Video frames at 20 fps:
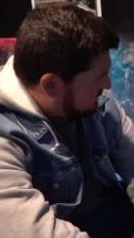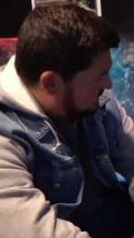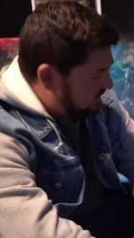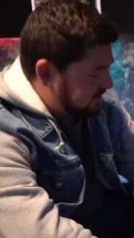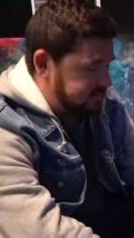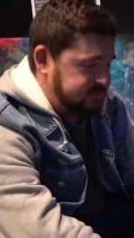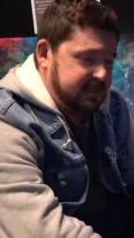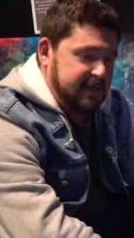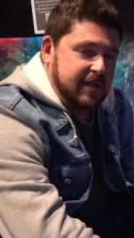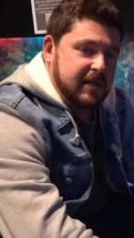it
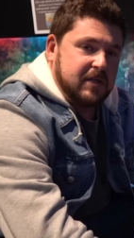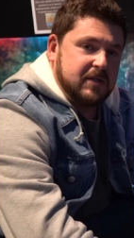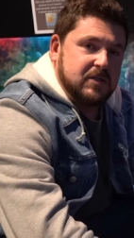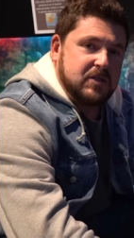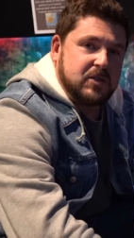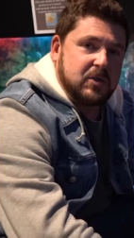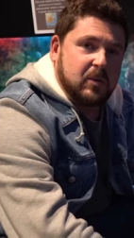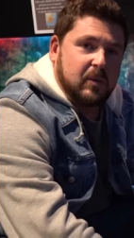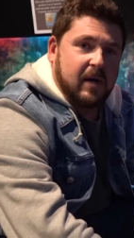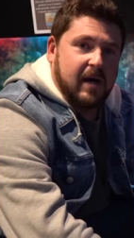is,
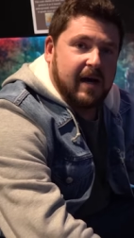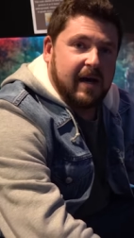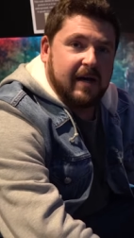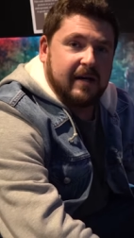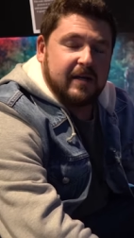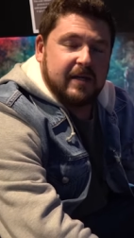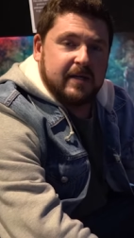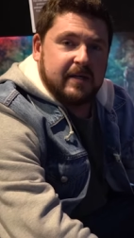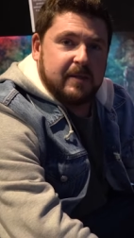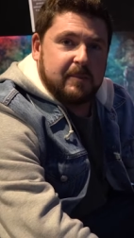to uh,
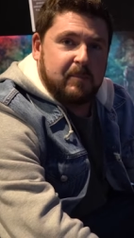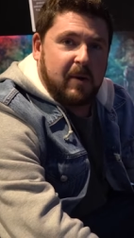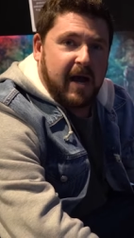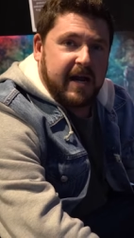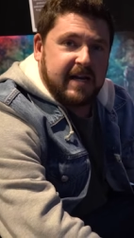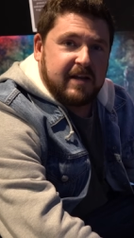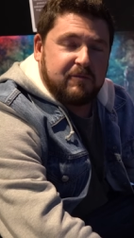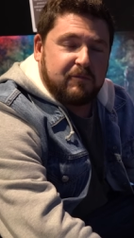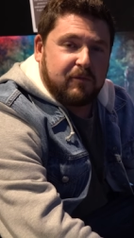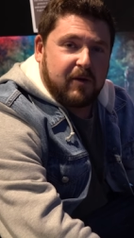
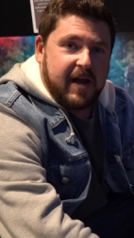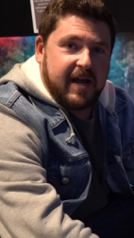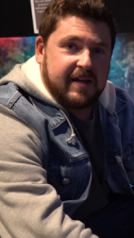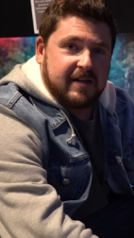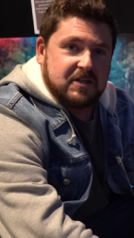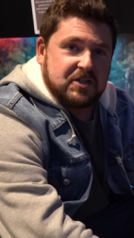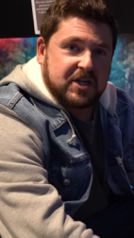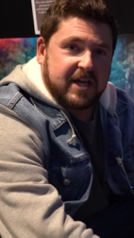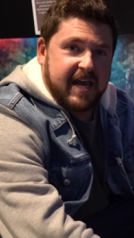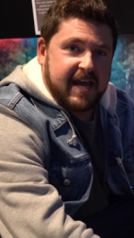Piney Fred
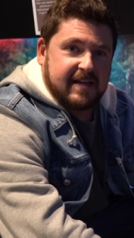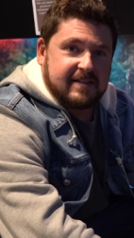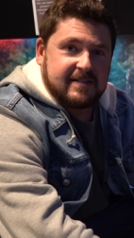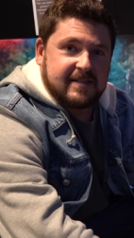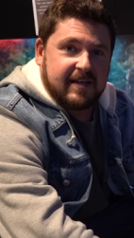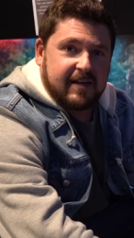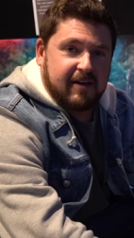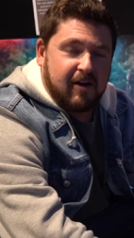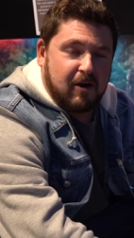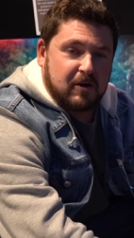and
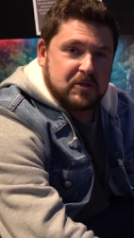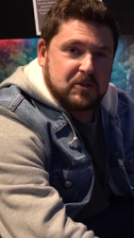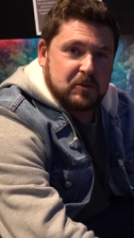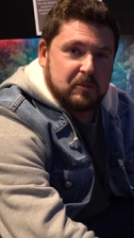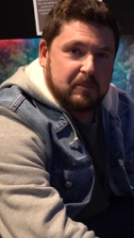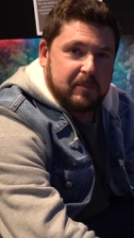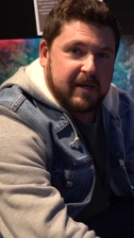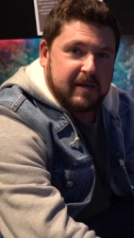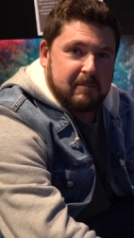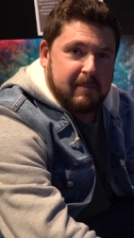Gigantia, our two
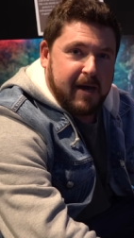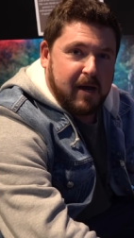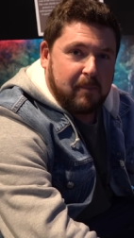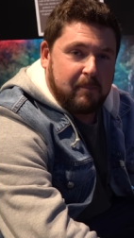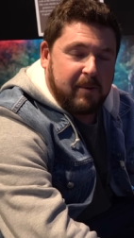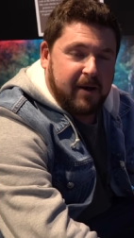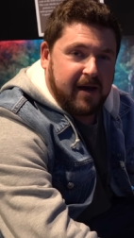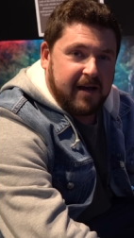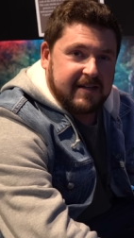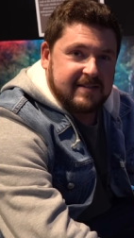big male
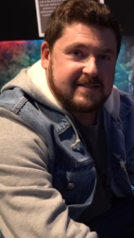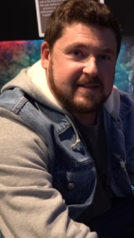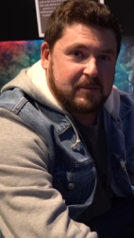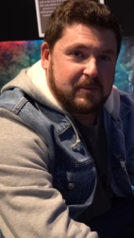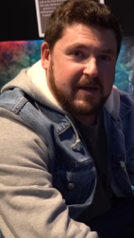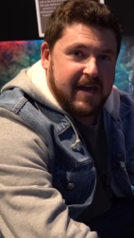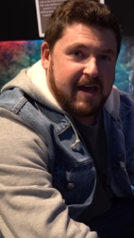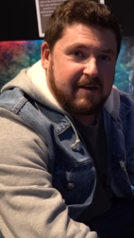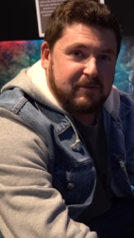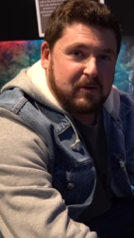pines that
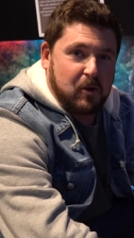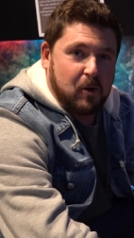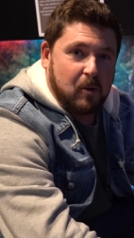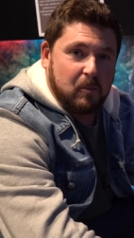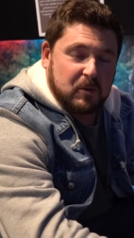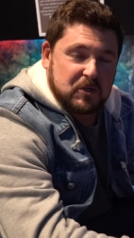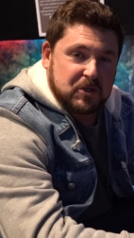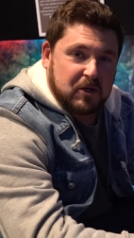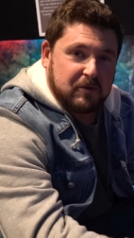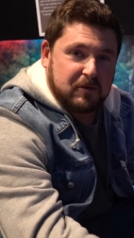we have at home,
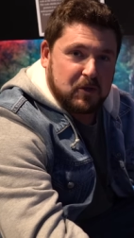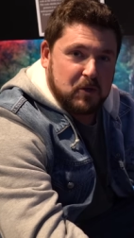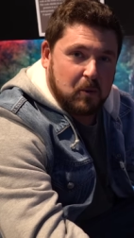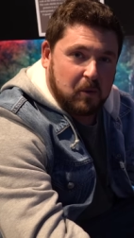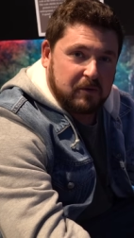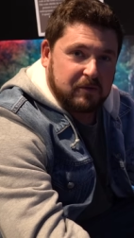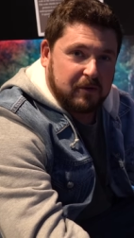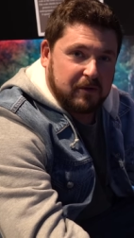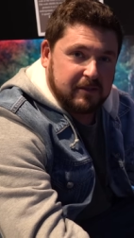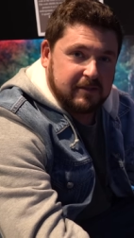which are the
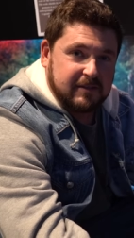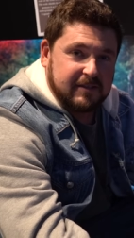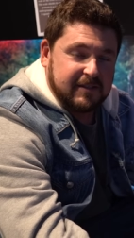northern